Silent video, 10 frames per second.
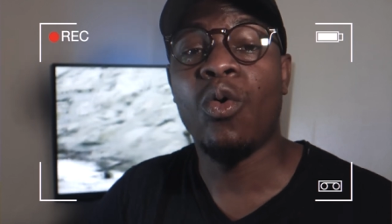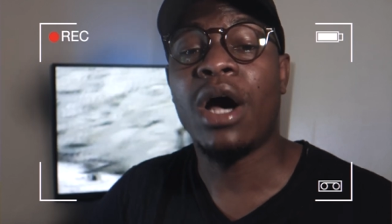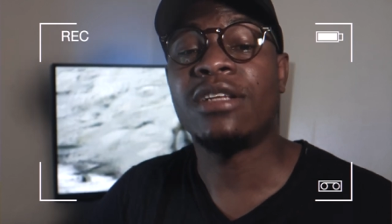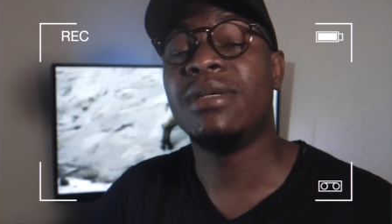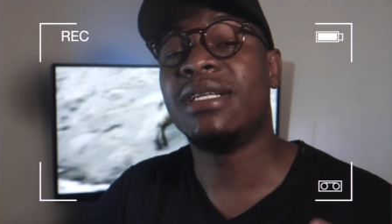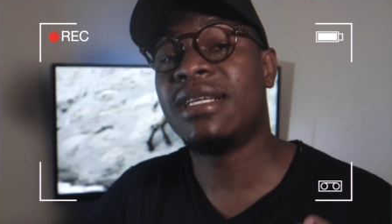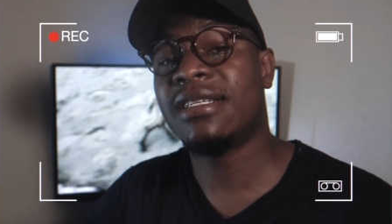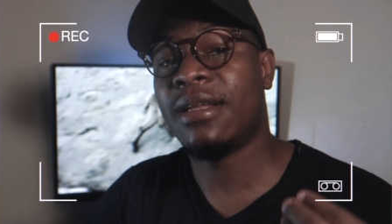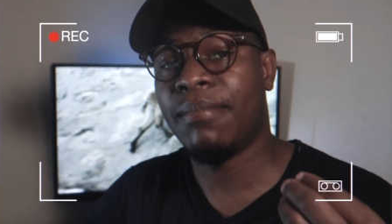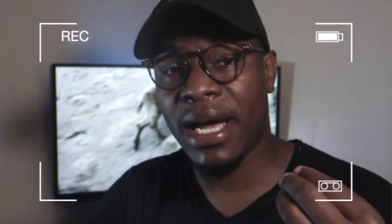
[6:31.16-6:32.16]
who has been
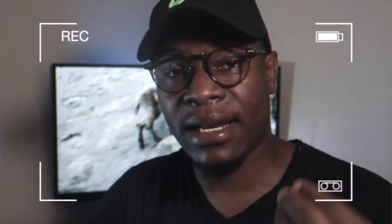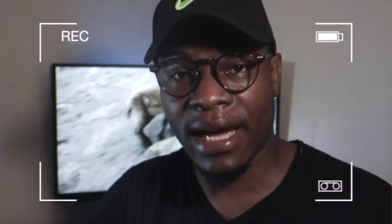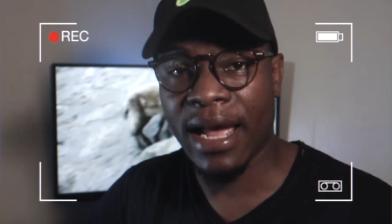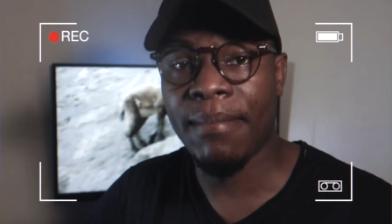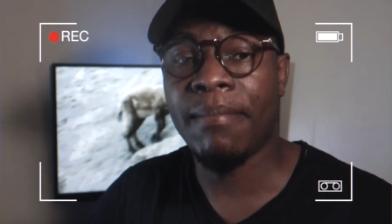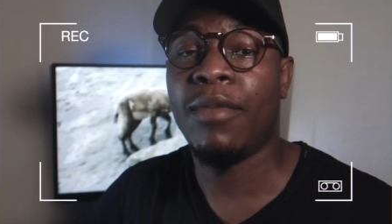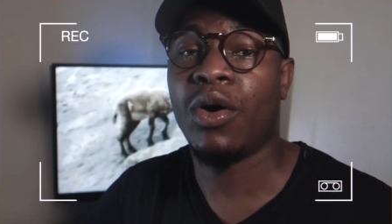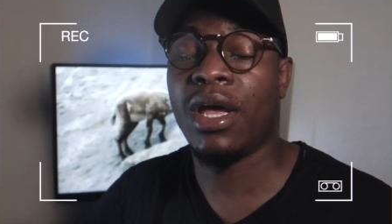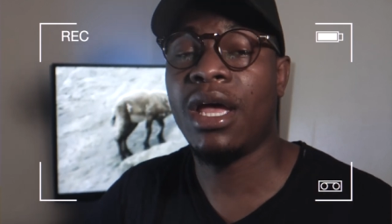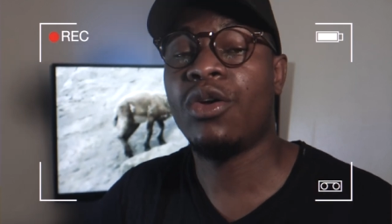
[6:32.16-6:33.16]
tested by time
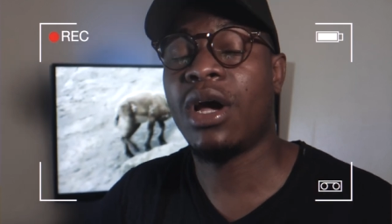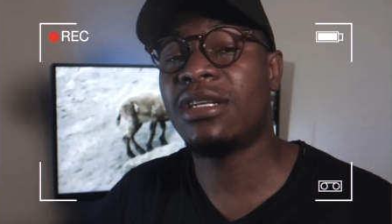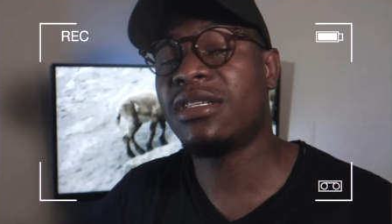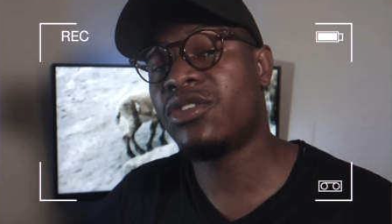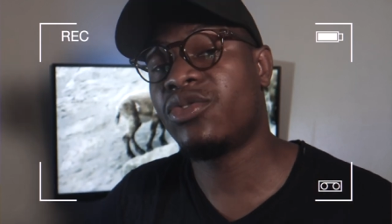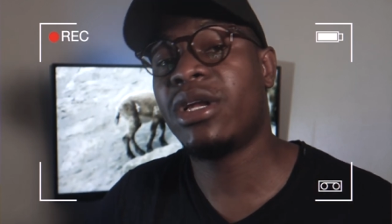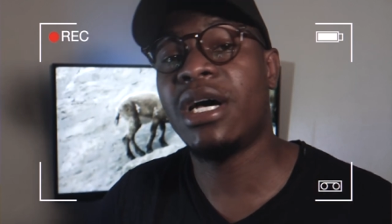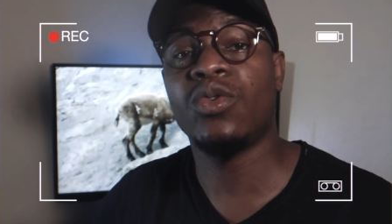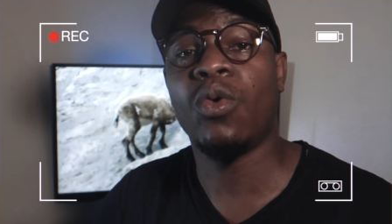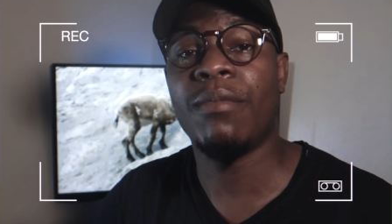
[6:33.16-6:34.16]
okay you can see
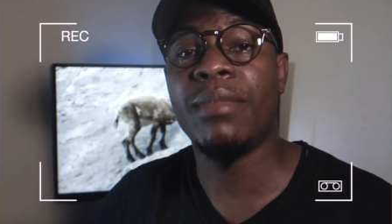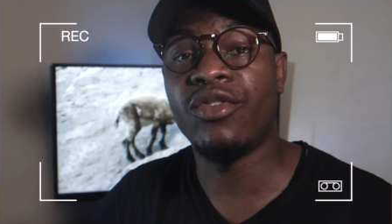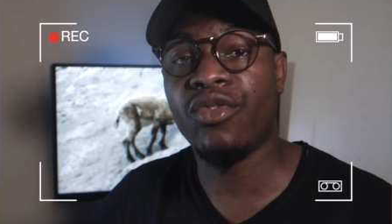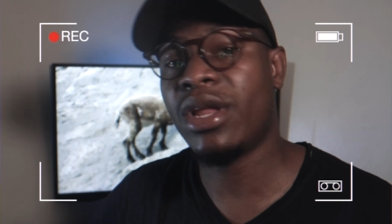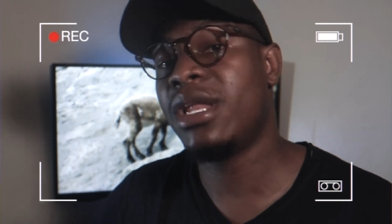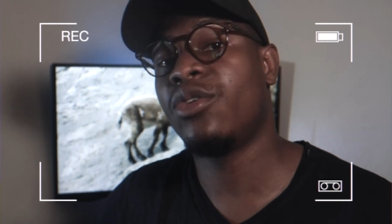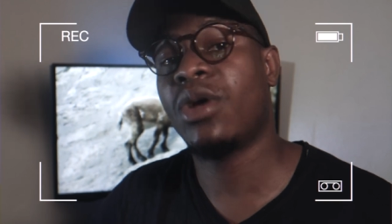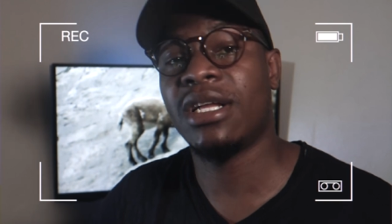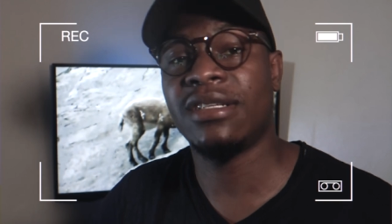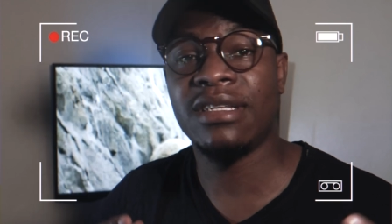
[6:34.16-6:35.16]
traders who have been
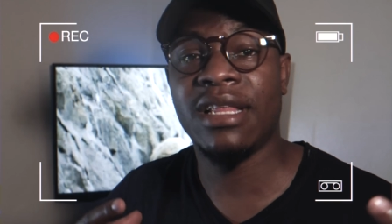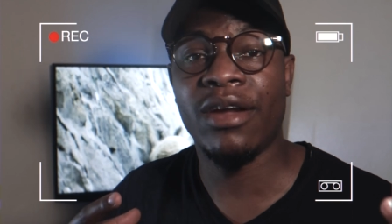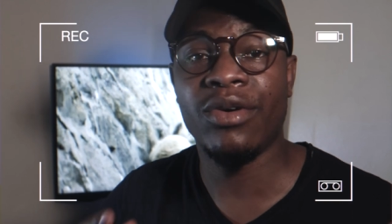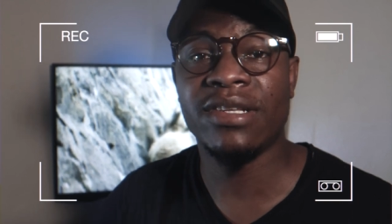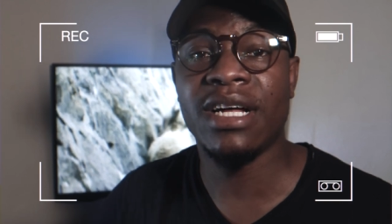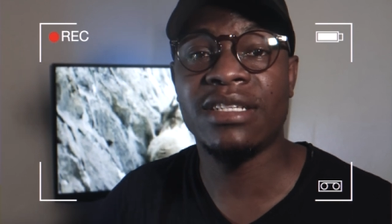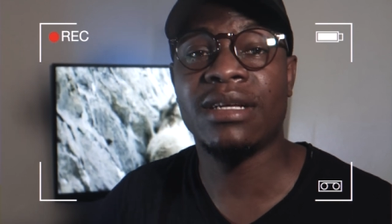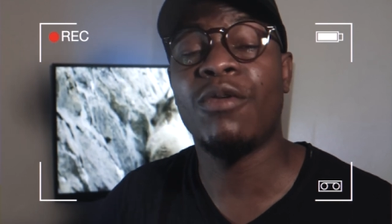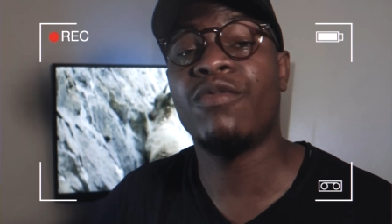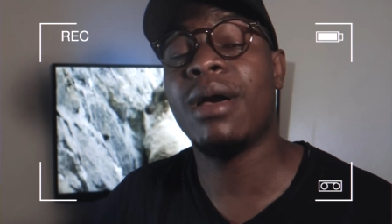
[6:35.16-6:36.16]
trading you can see their
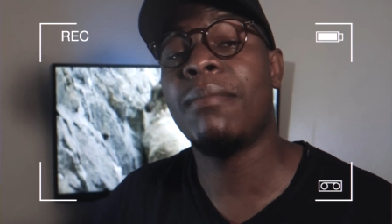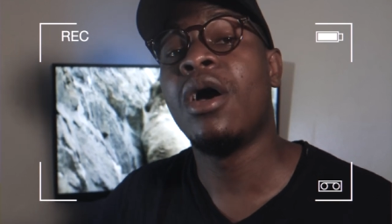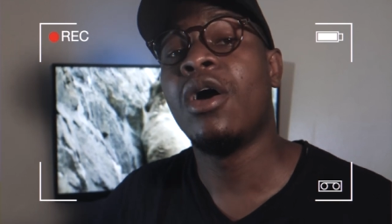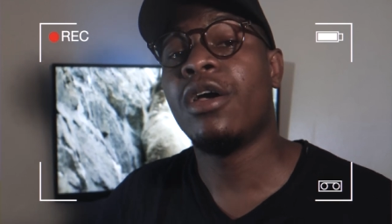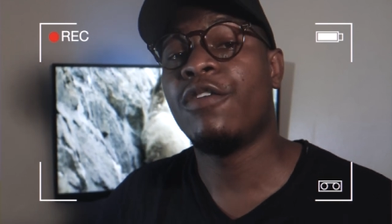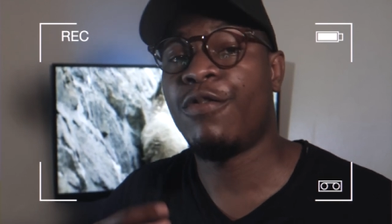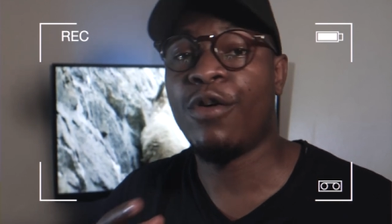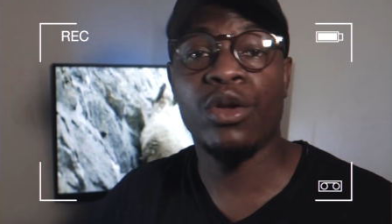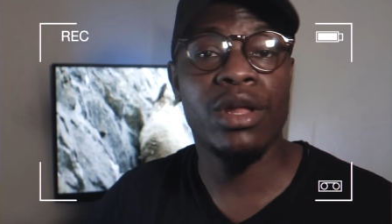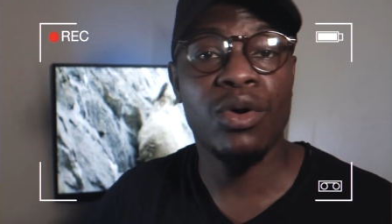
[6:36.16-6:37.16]
results some of them
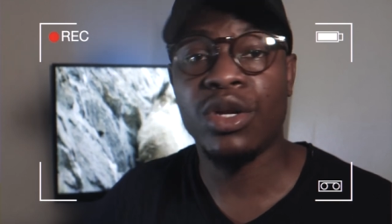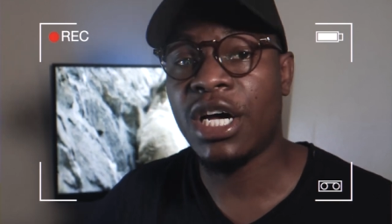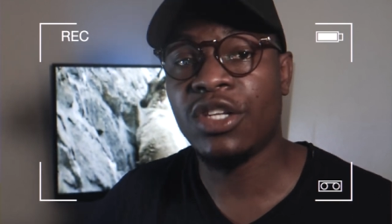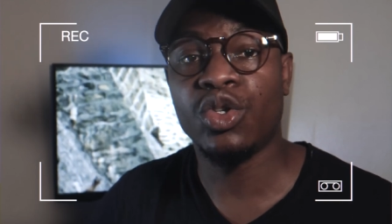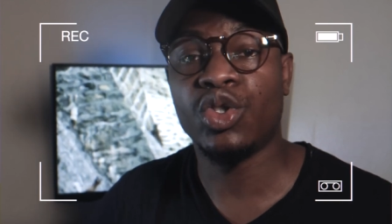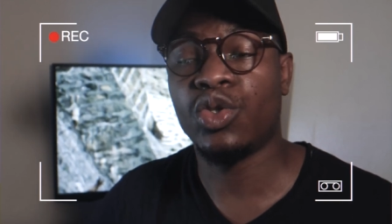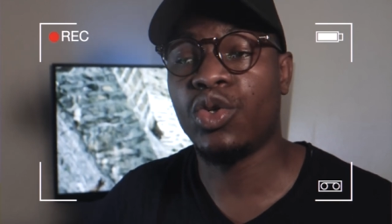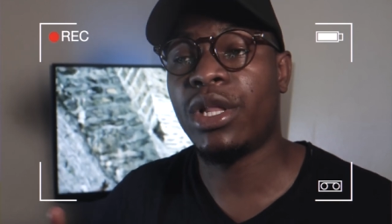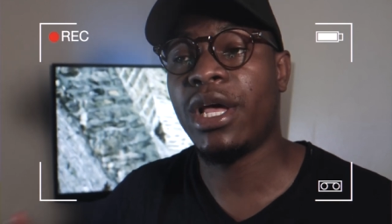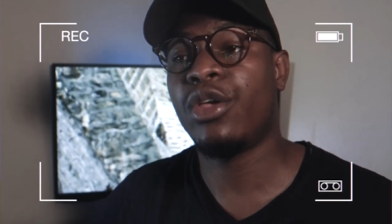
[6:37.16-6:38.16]
if you follow them on their
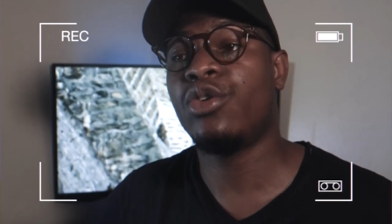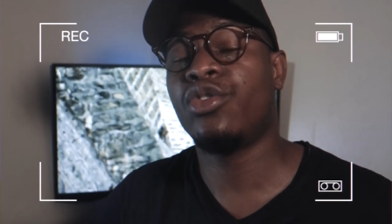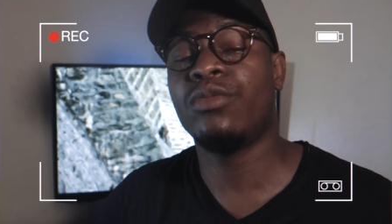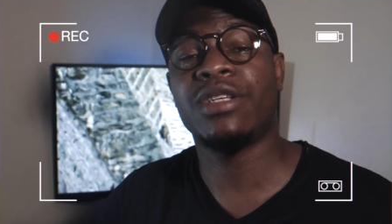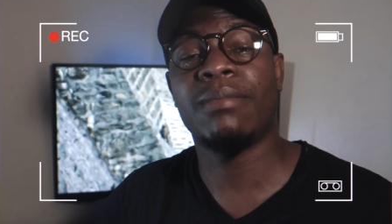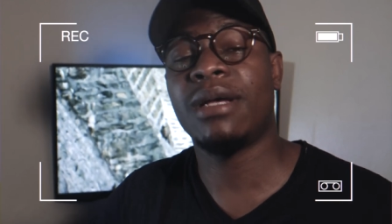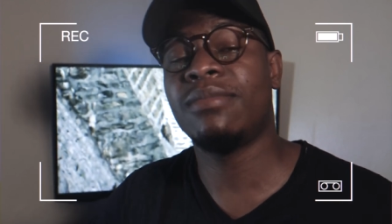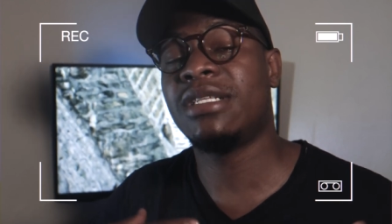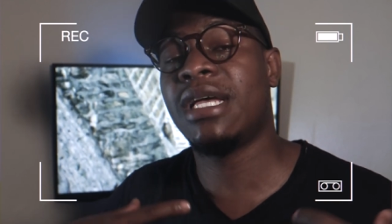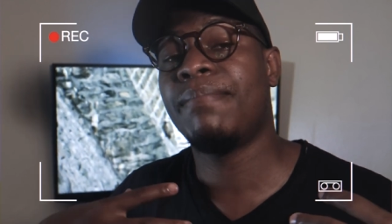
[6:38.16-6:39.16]
socials on their youtube
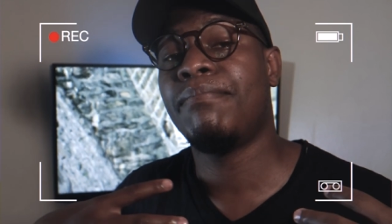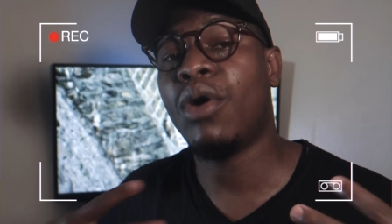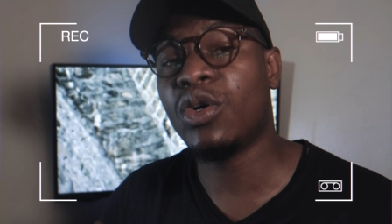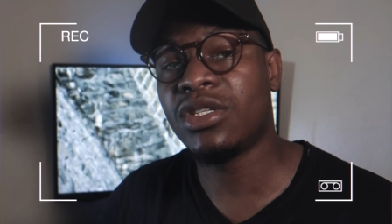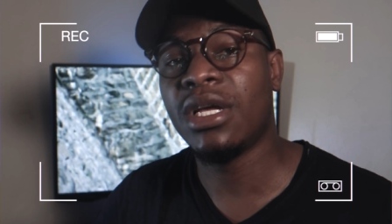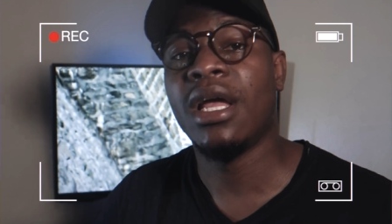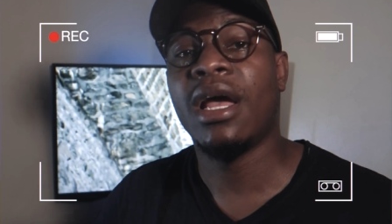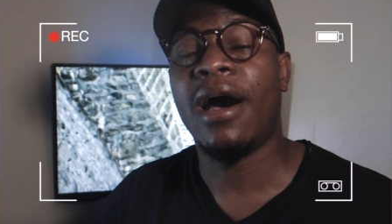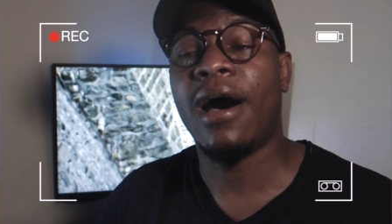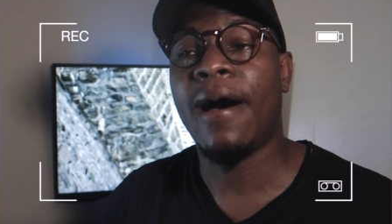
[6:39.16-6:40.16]
sometimes they post
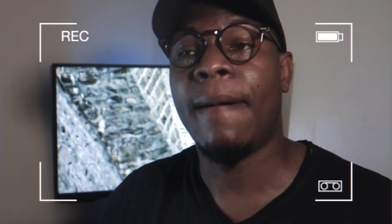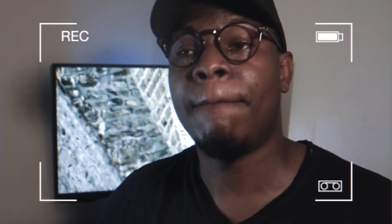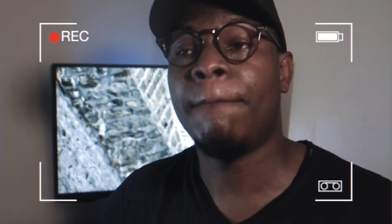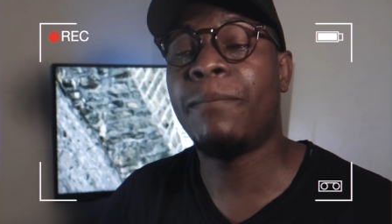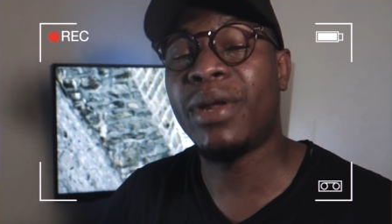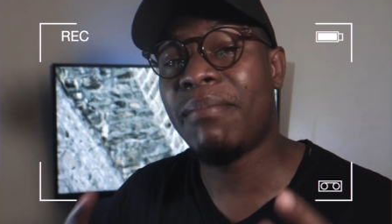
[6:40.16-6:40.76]
um,